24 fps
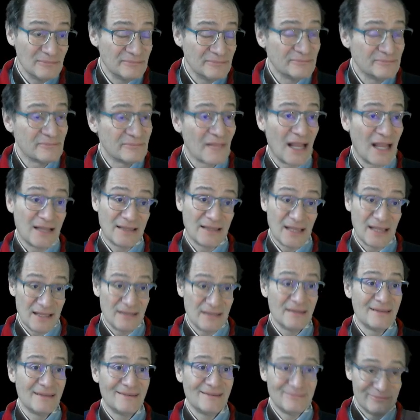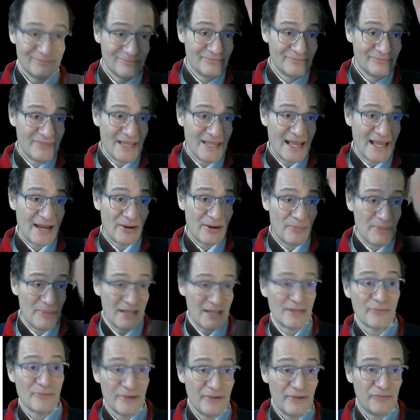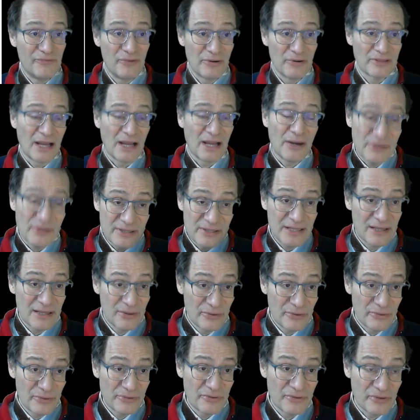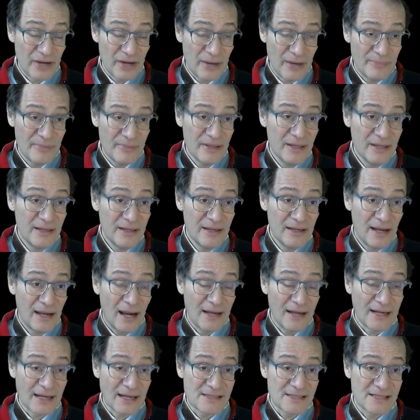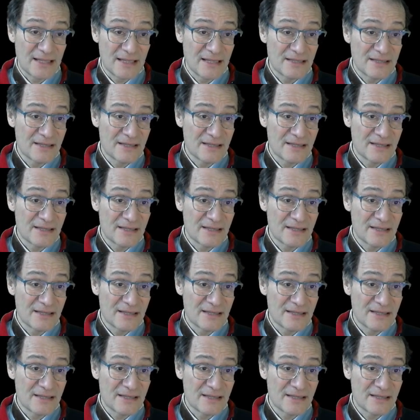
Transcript: and then the aeroplane will fall down, and you have an accident.